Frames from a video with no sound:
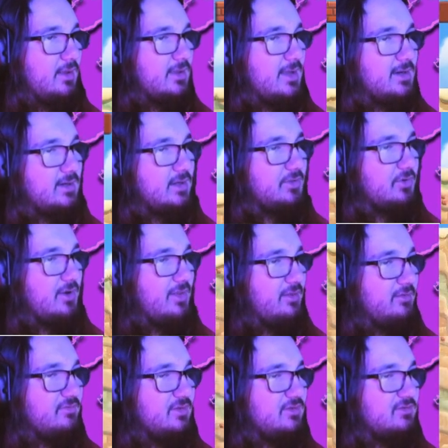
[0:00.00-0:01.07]
Got another
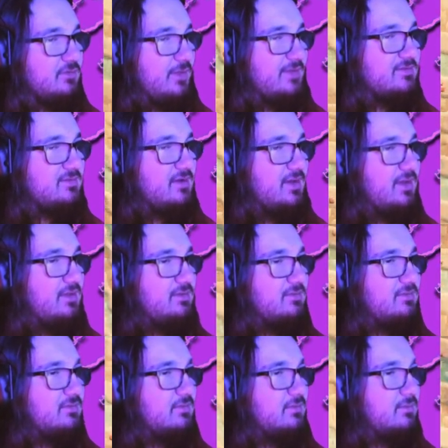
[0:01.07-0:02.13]
elephant, so that's
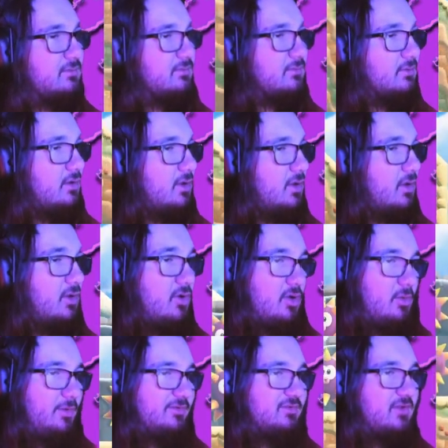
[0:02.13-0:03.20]
nice.
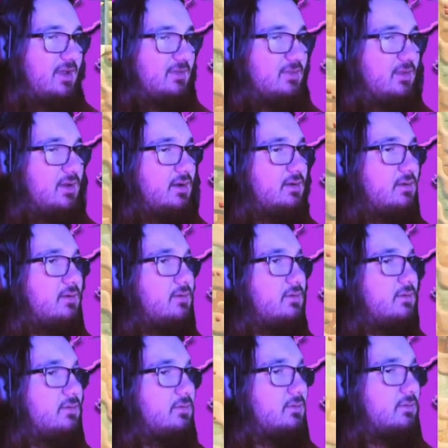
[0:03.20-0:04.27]
Almost died there.
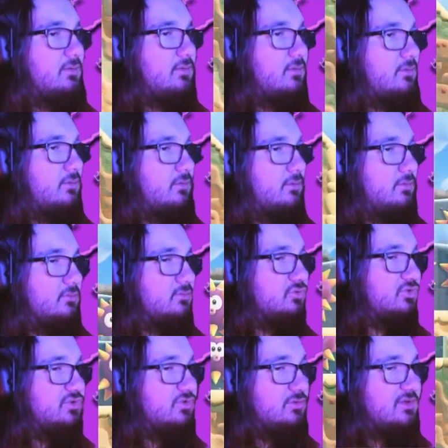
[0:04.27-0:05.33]

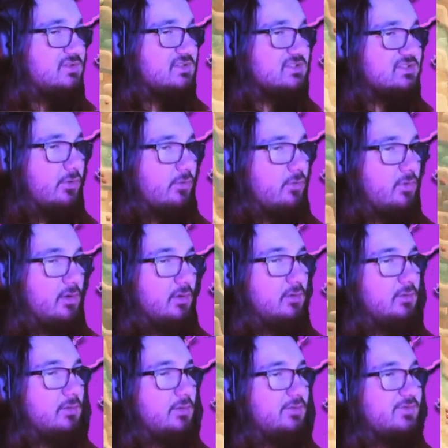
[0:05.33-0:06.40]
Dude, this is so cool.
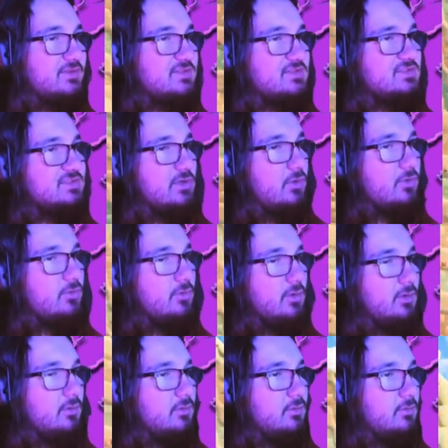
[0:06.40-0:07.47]
This is so cool.